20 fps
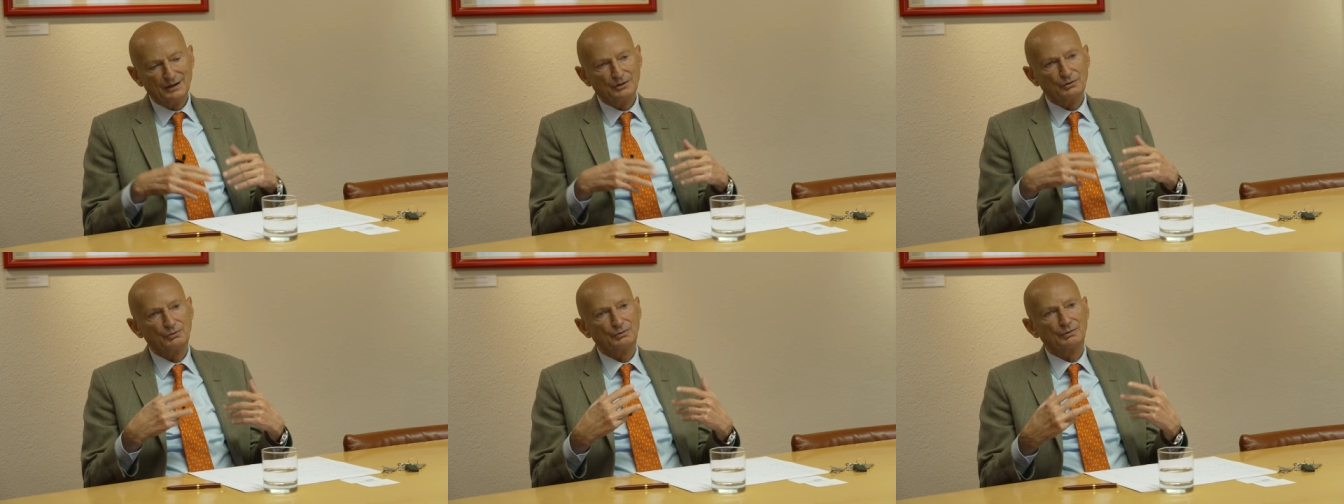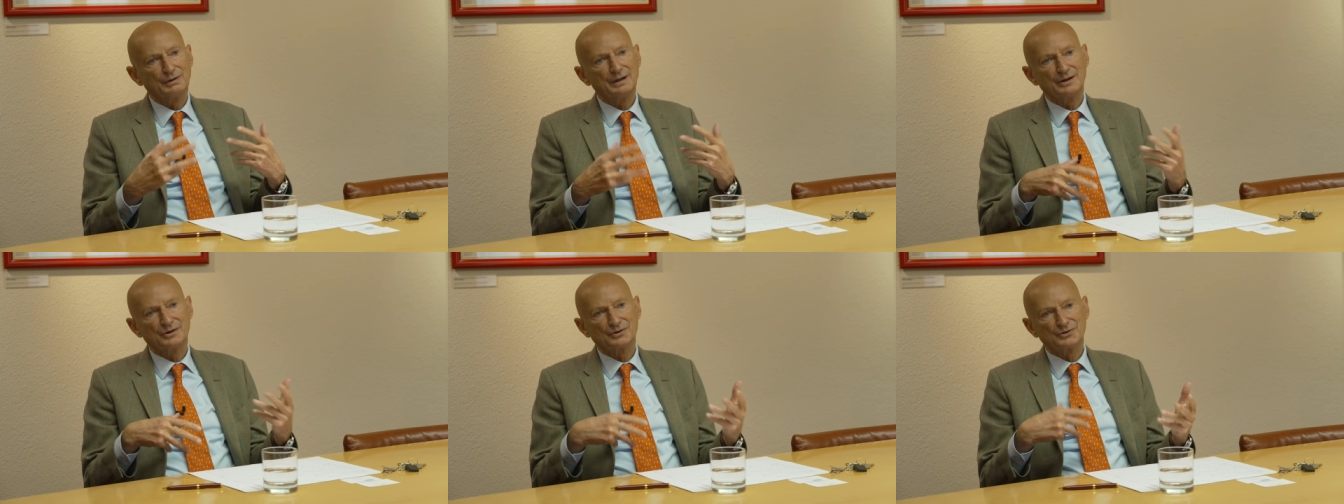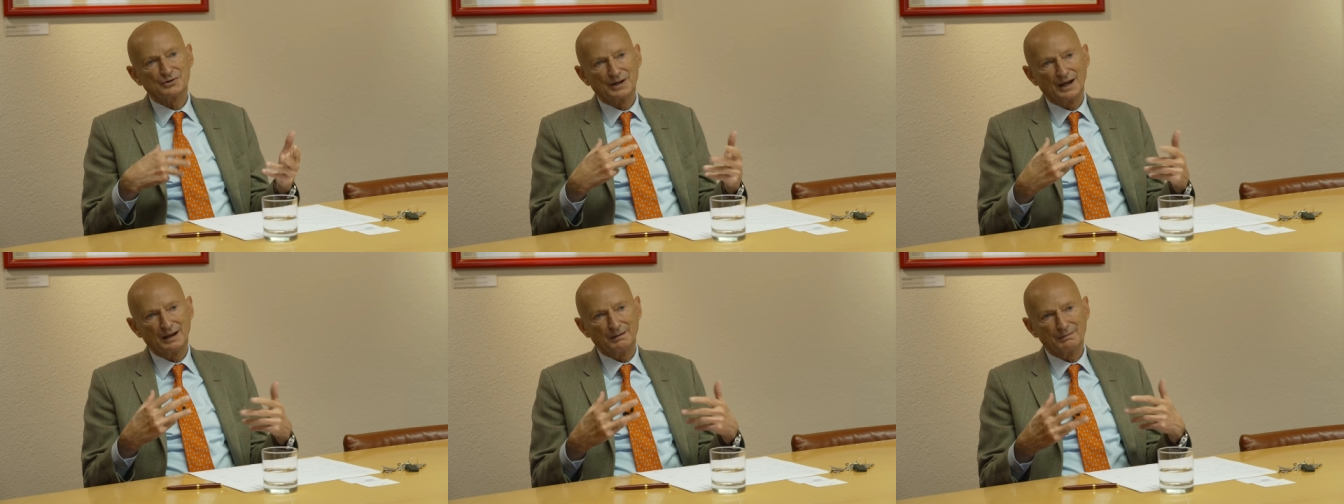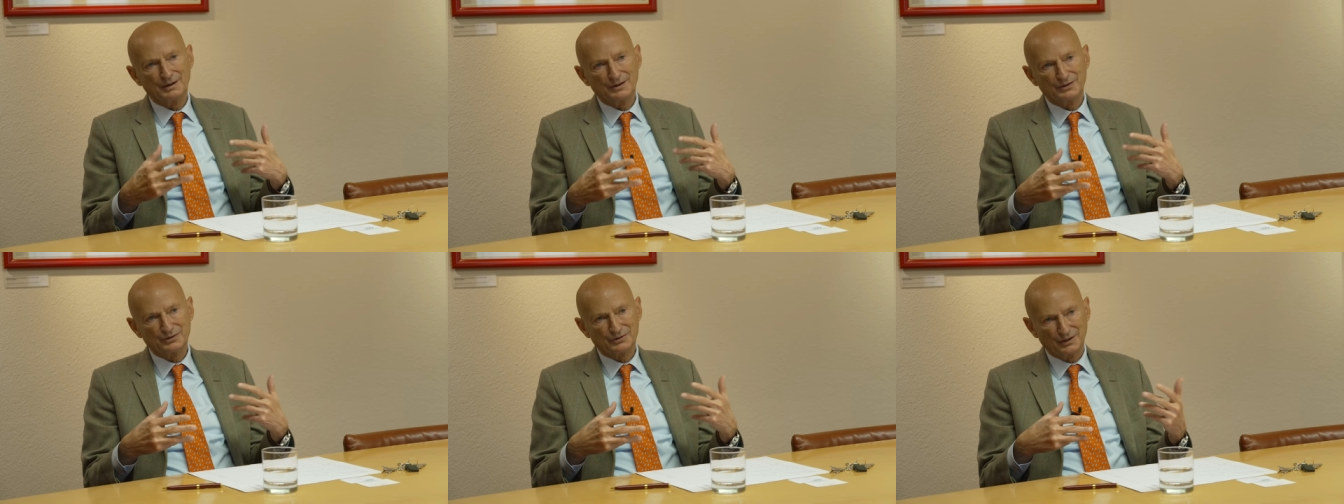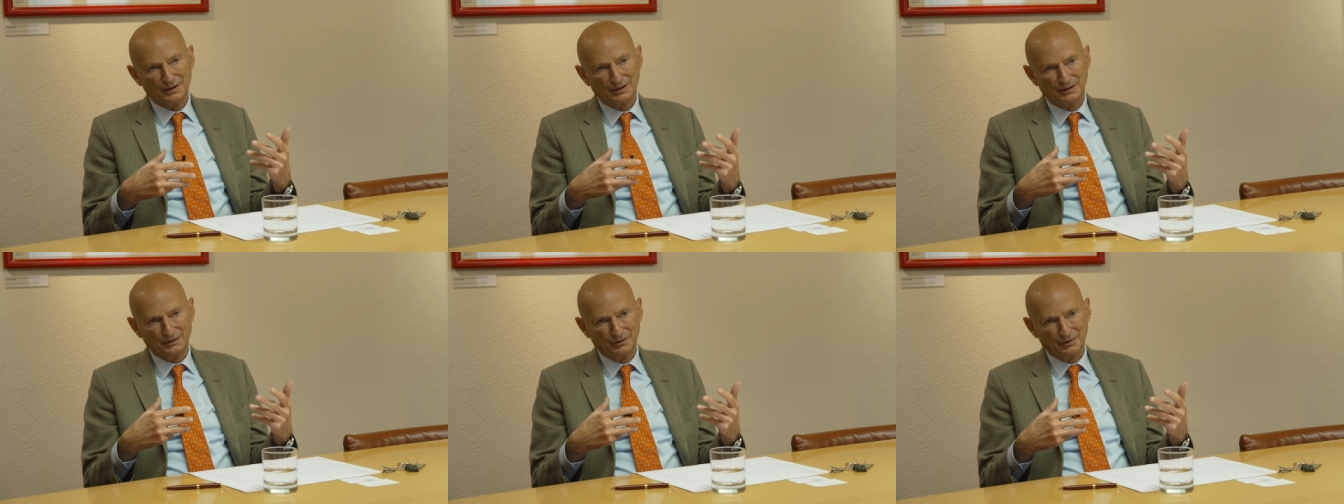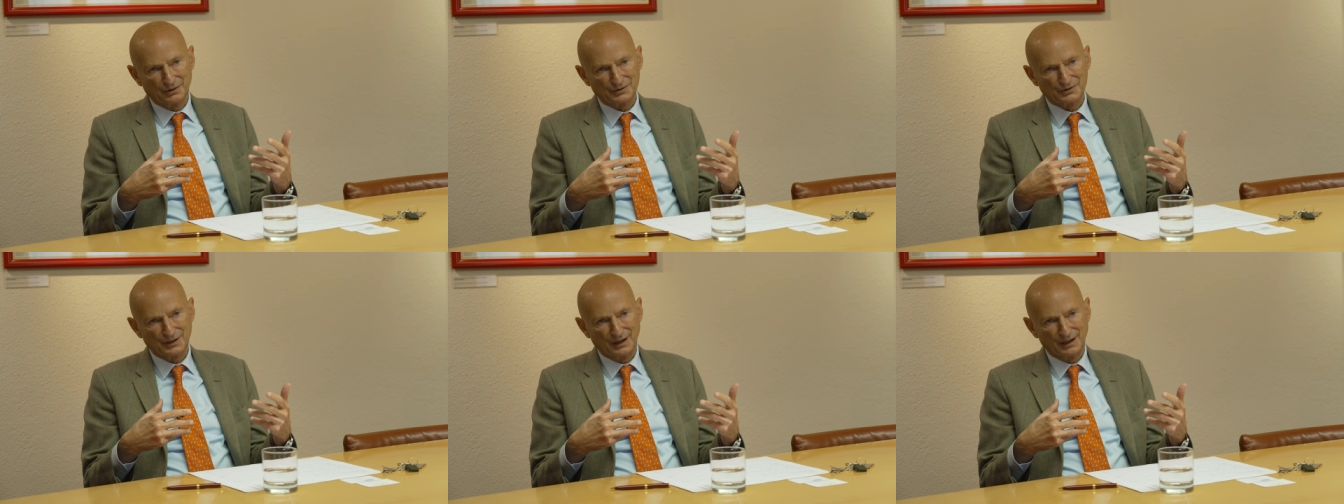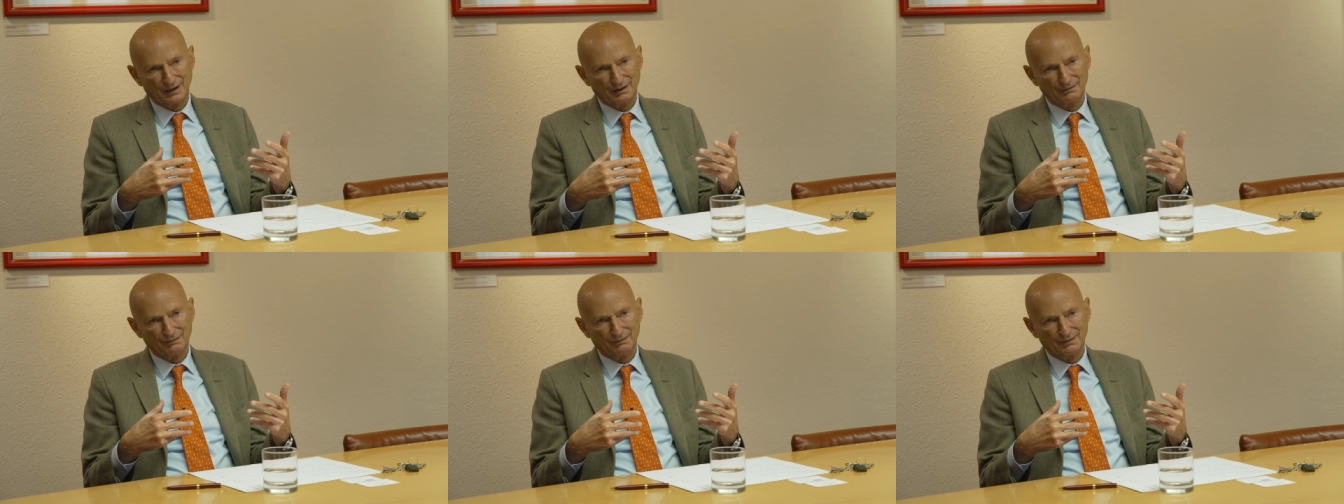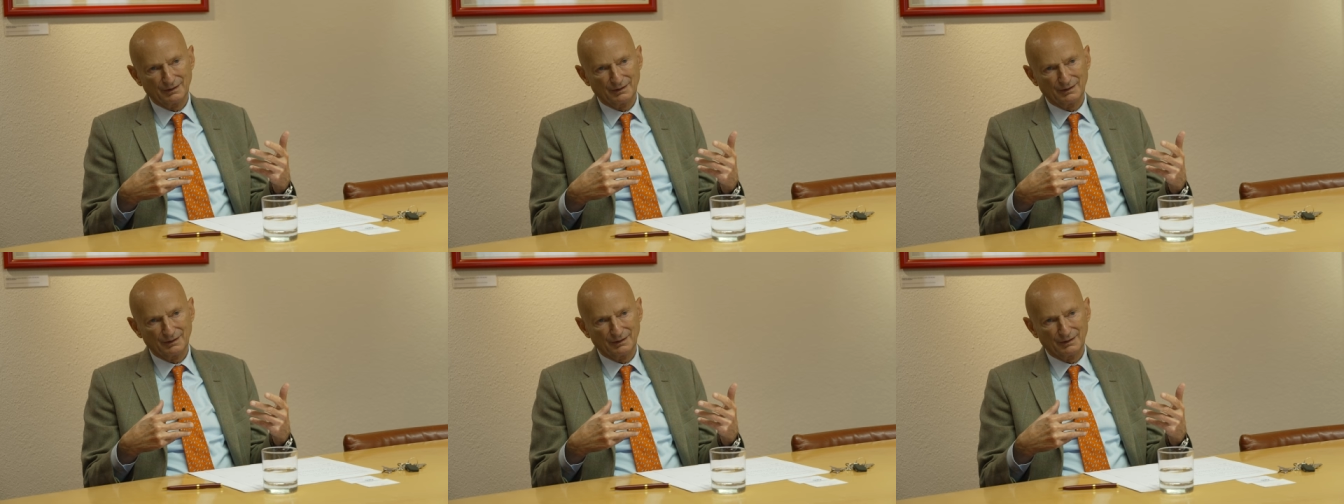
to re uh, yourself.